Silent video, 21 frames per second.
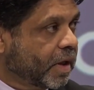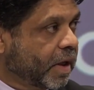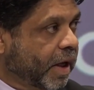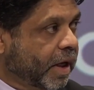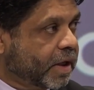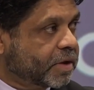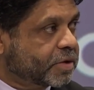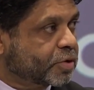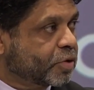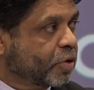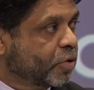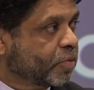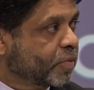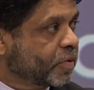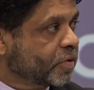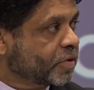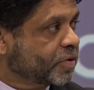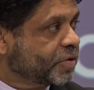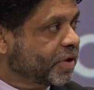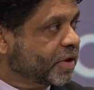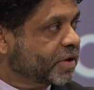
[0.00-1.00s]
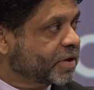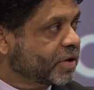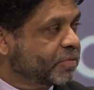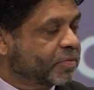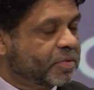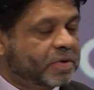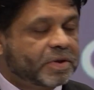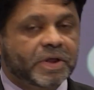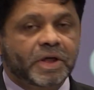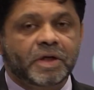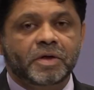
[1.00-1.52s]
As Cope Construction
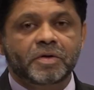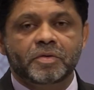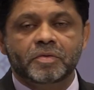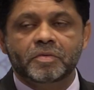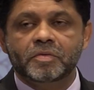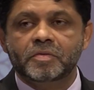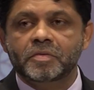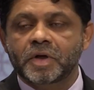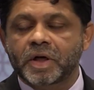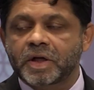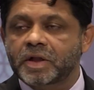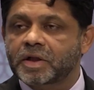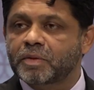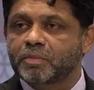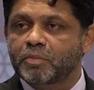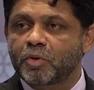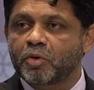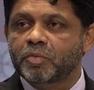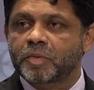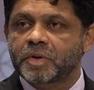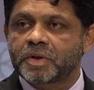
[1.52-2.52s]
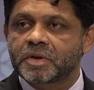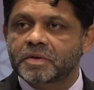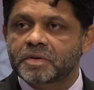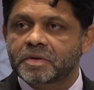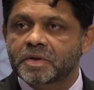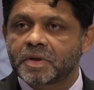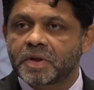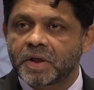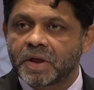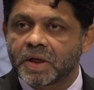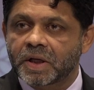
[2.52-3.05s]
would tell you, at the moment,
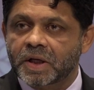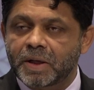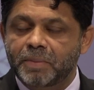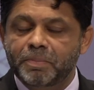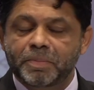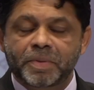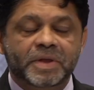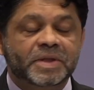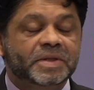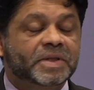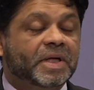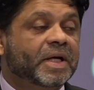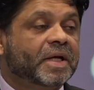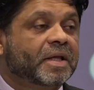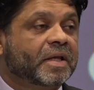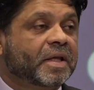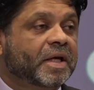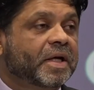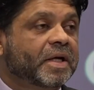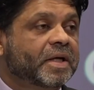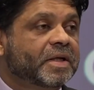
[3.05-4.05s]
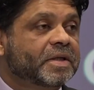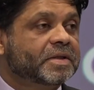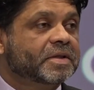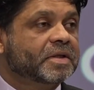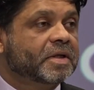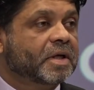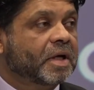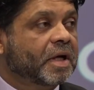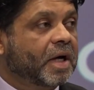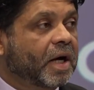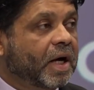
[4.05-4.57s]
companies like
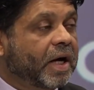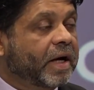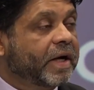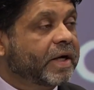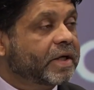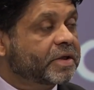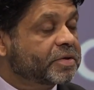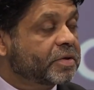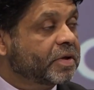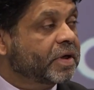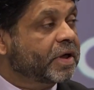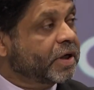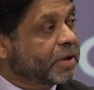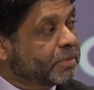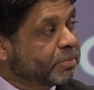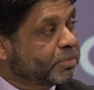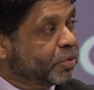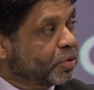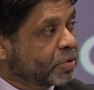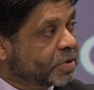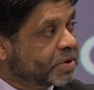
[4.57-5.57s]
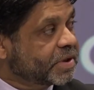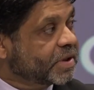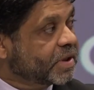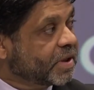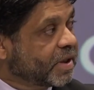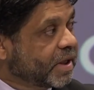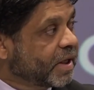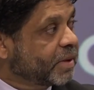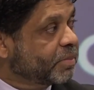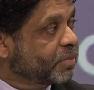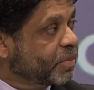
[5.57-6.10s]
theirs are actually importing
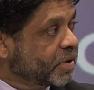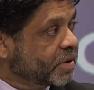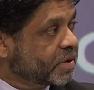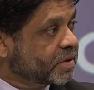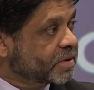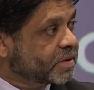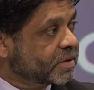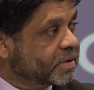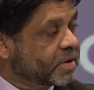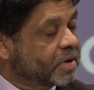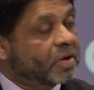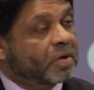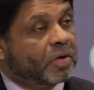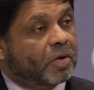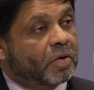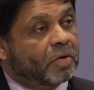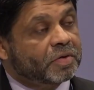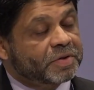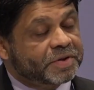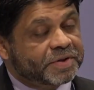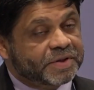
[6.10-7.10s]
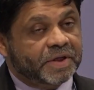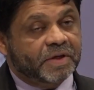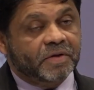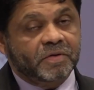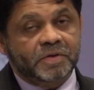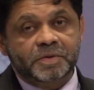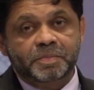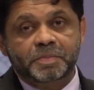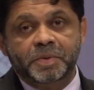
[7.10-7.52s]
laborers or skills